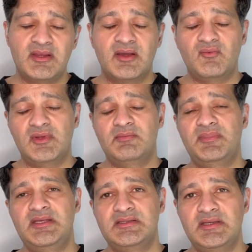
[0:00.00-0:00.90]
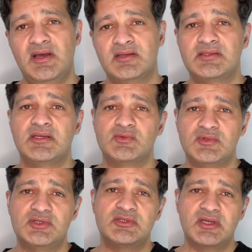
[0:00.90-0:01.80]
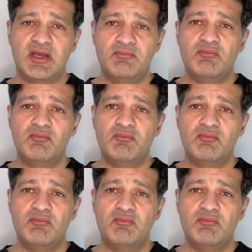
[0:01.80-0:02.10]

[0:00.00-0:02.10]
that with a PCR test, which is a